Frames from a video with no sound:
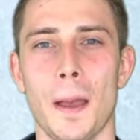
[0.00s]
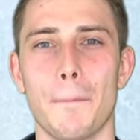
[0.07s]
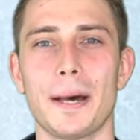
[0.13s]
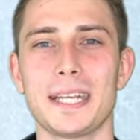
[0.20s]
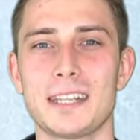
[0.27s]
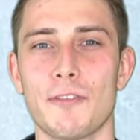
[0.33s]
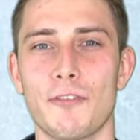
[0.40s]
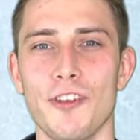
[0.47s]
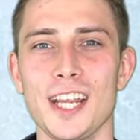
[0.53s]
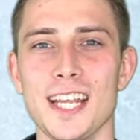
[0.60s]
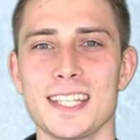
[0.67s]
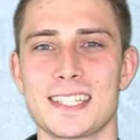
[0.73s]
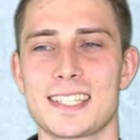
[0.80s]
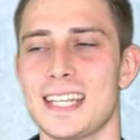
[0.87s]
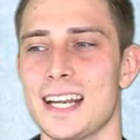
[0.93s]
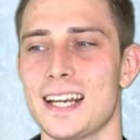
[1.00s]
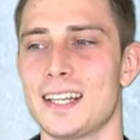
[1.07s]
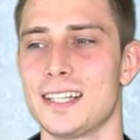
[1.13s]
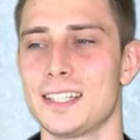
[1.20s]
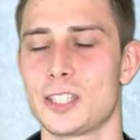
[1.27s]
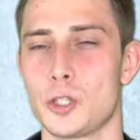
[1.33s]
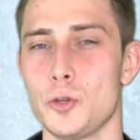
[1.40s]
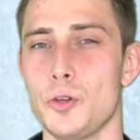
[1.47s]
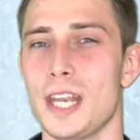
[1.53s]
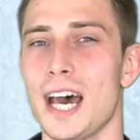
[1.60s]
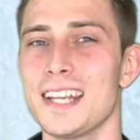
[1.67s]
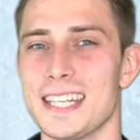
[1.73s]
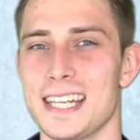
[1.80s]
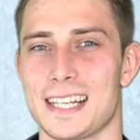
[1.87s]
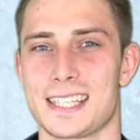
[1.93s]
But the thing is there do
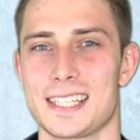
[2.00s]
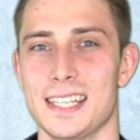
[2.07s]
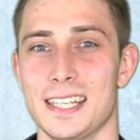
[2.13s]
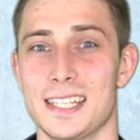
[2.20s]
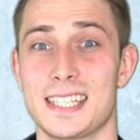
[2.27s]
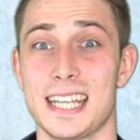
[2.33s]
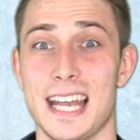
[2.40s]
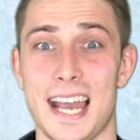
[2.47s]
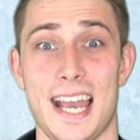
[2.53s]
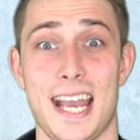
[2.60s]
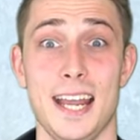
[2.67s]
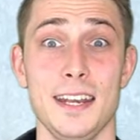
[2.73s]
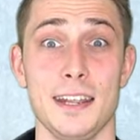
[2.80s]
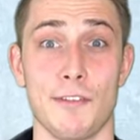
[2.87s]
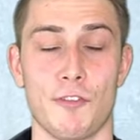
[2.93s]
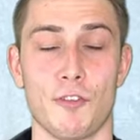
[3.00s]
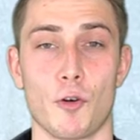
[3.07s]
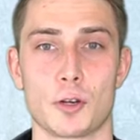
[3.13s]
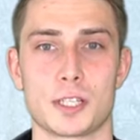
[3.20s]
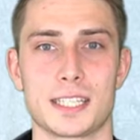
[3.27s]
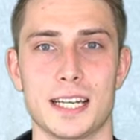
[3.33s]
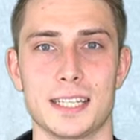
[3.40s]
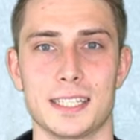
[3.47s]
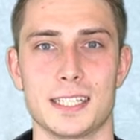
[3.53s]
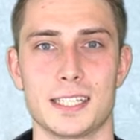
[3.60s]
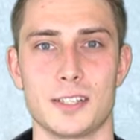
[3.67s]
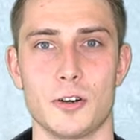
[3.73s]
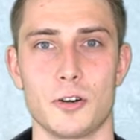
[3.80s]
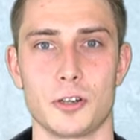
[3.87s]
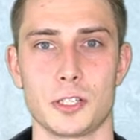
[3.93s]
not exist any four-sided
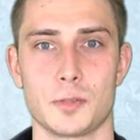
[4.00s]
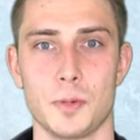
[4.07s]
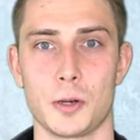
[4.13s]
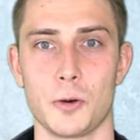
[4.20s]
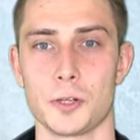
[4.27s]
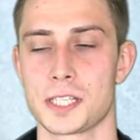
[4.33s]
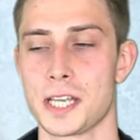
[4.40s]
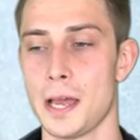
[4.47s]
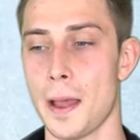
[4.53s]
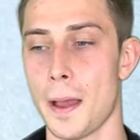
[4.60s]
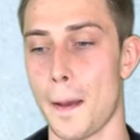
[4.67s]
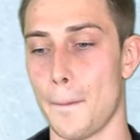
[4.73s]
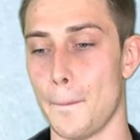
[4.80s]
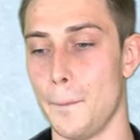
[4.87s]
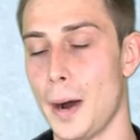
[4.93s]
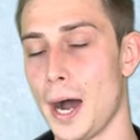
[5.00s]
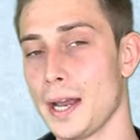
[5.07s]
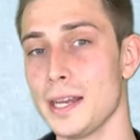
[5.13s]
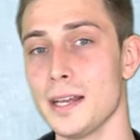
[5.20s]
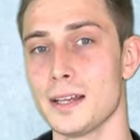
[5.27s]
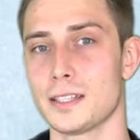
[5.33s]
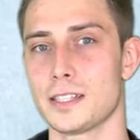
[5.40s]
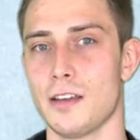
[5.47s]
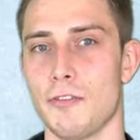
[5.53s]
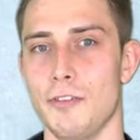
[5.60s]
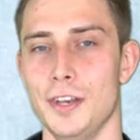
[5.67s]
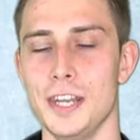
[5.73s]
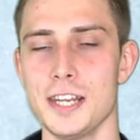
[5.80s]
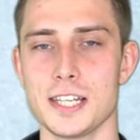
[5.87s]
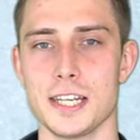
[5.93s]
circles because by
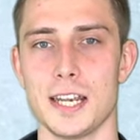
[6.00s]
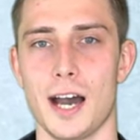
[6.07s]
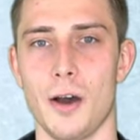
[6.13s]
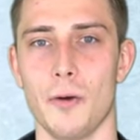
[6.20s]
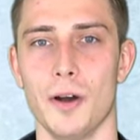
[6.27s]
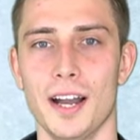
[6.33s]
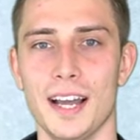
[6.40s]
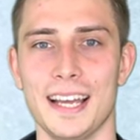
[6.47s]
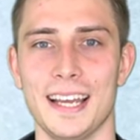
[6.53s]
definition our